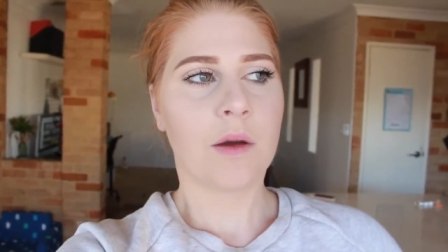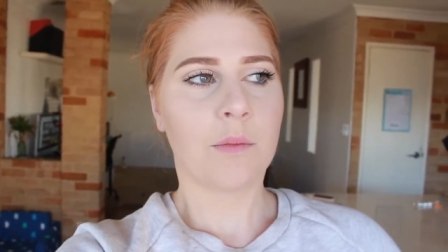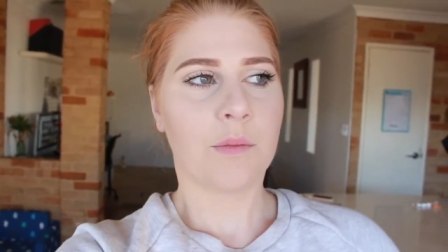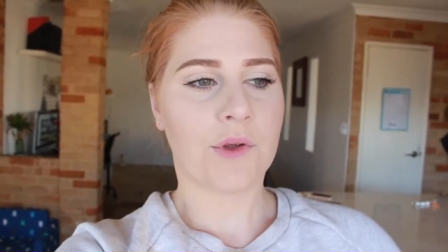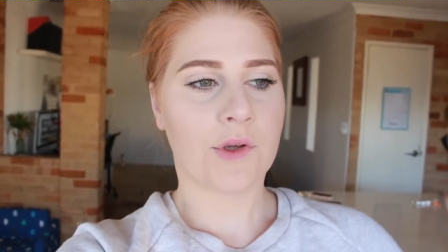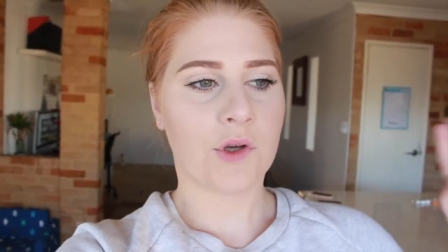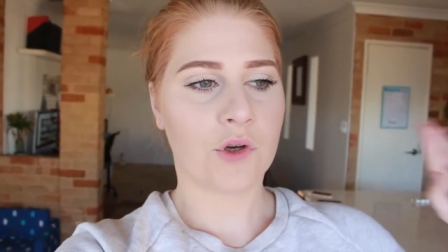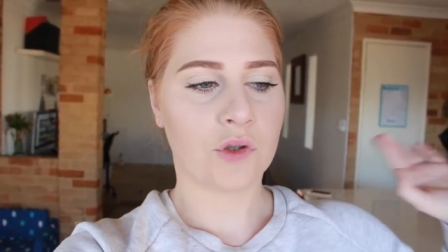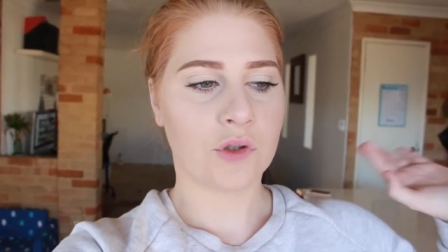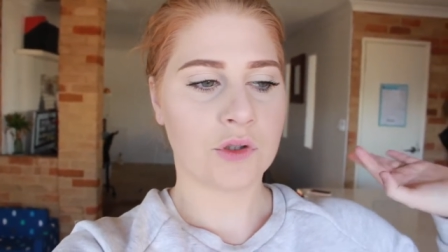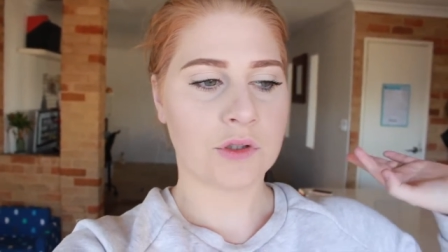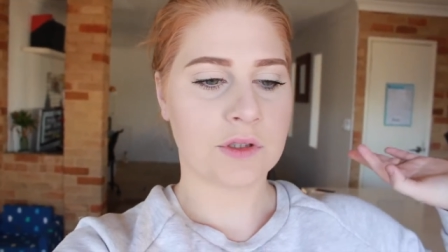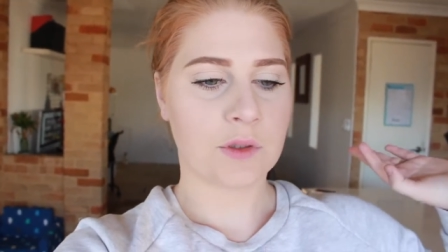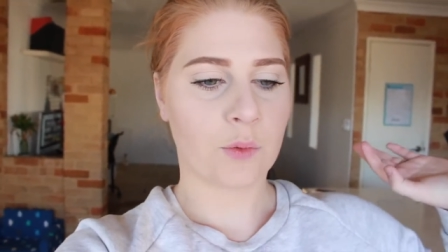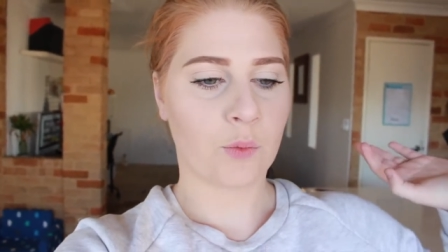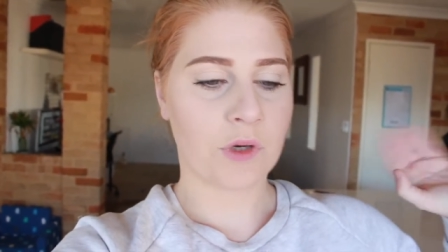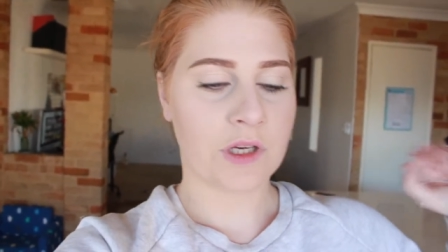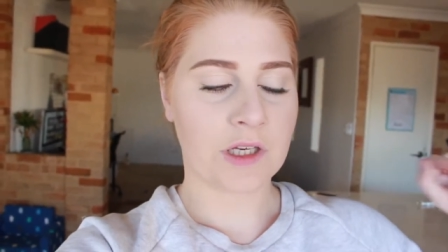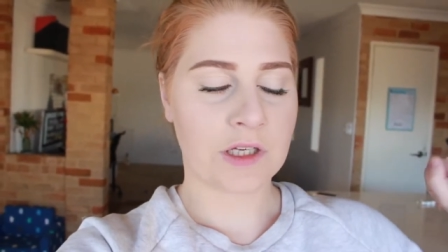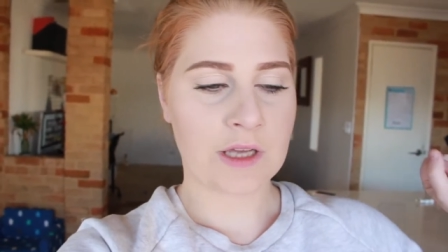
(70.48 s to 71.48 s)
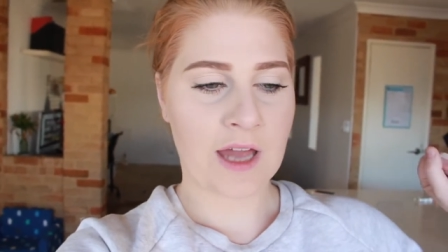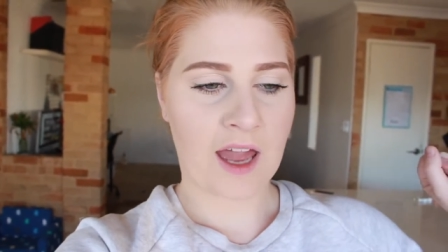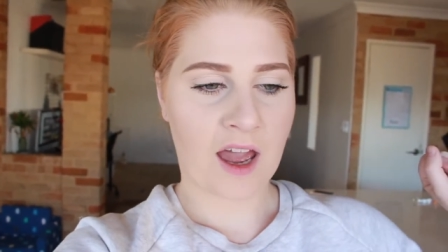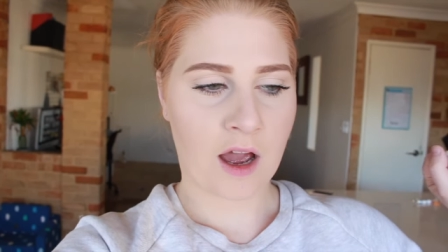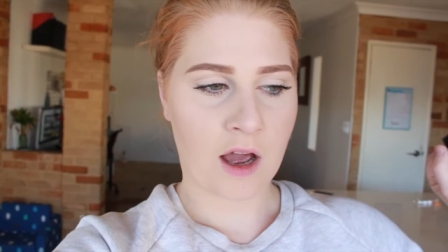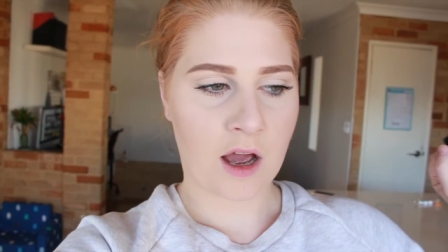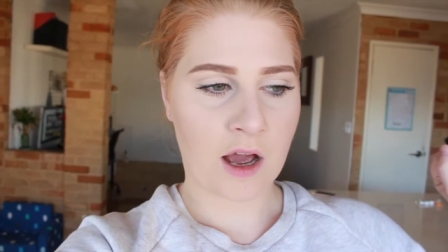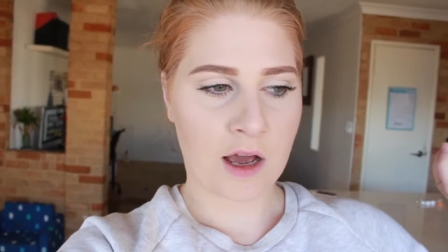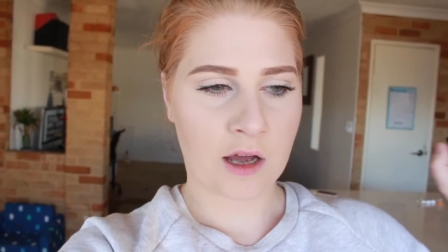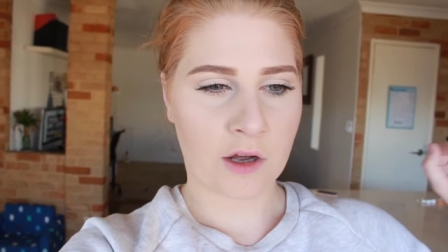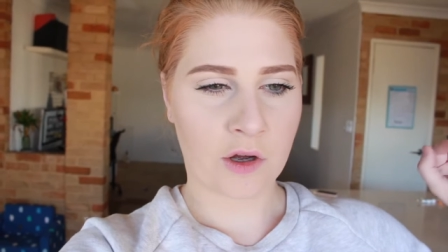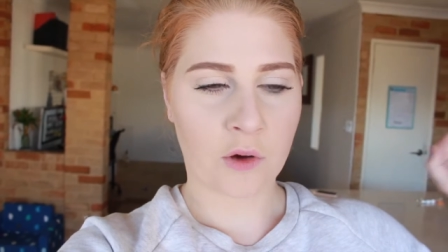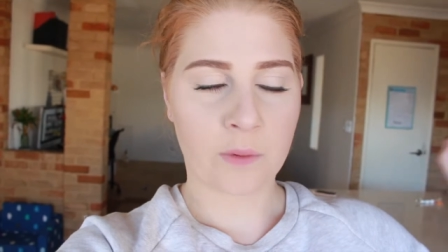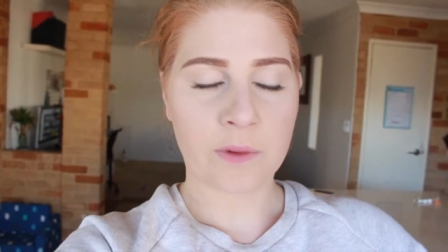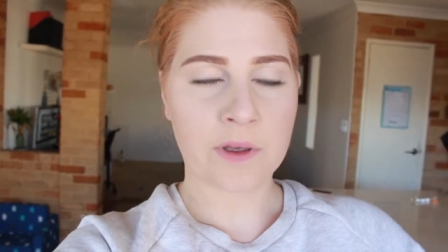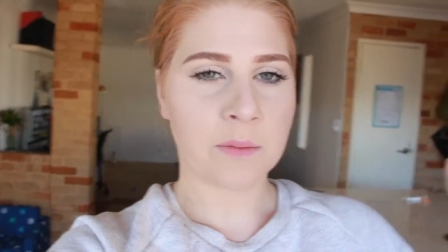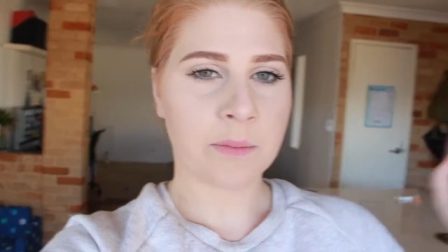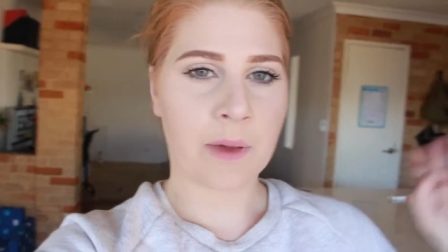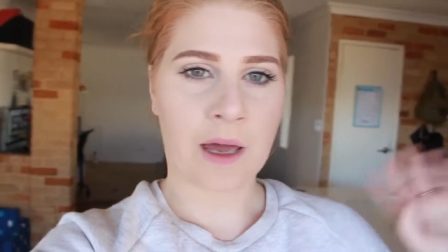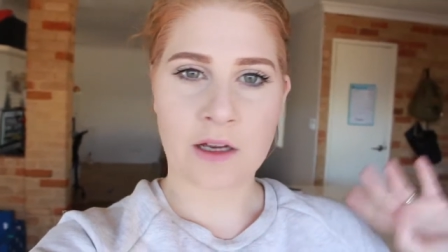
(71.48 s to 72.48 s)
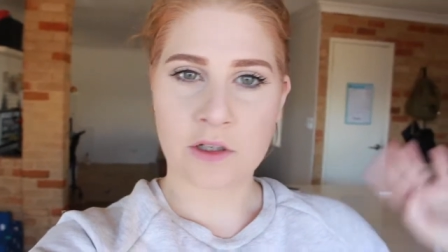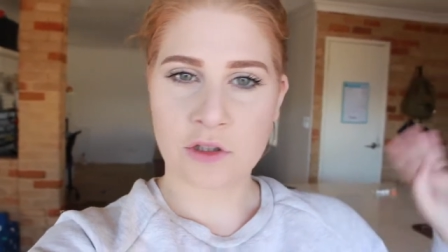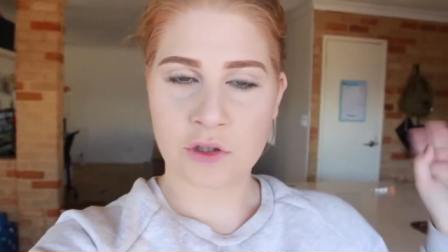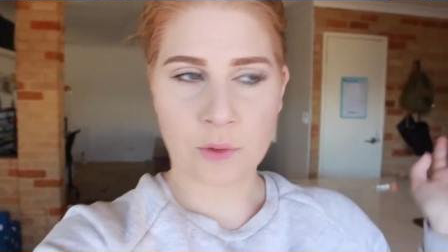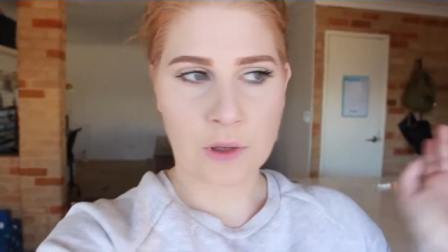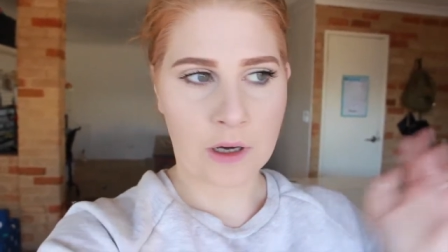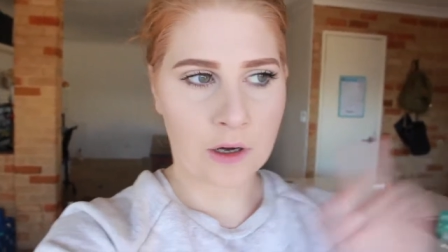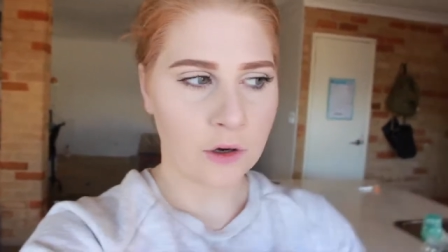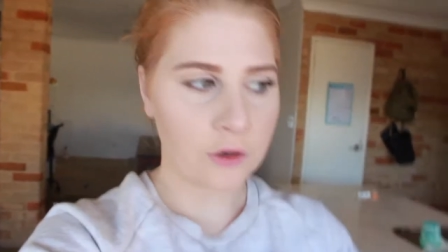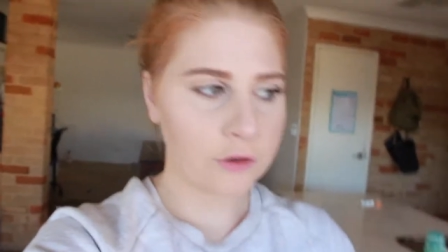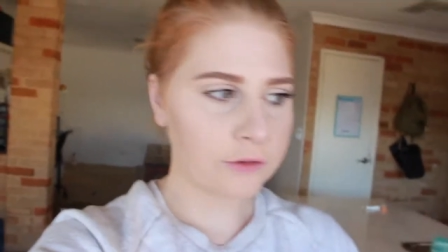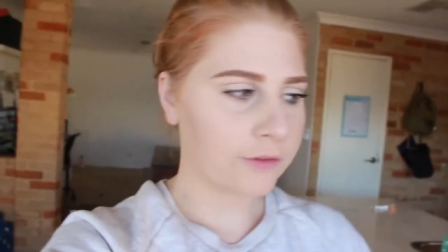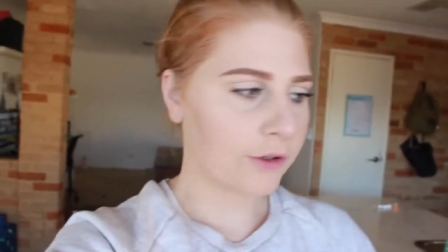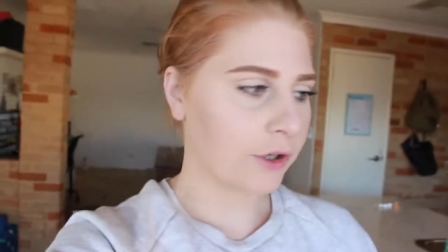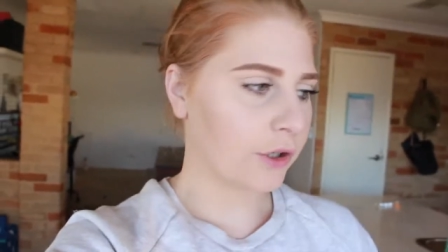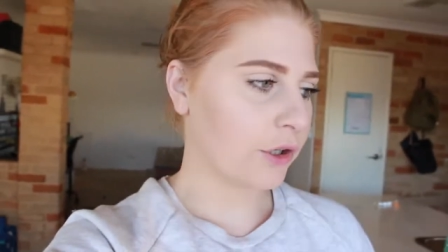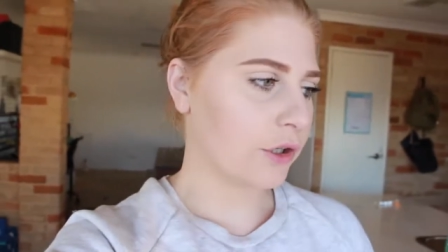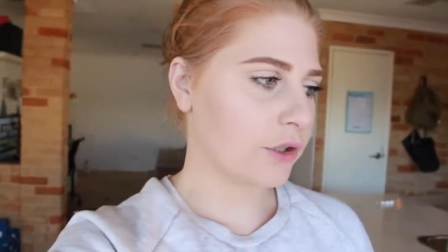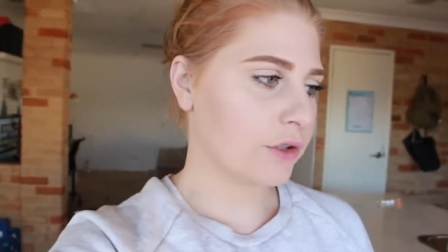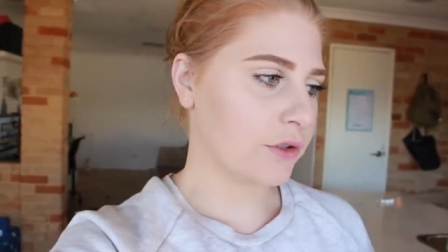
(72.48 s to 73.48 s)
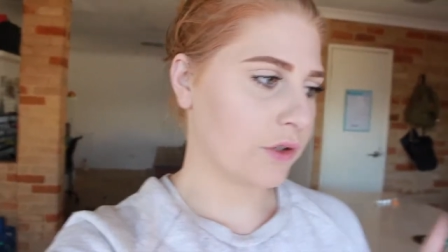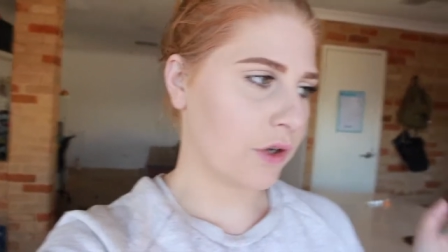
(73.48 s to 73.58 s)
because we are going back to our old photos.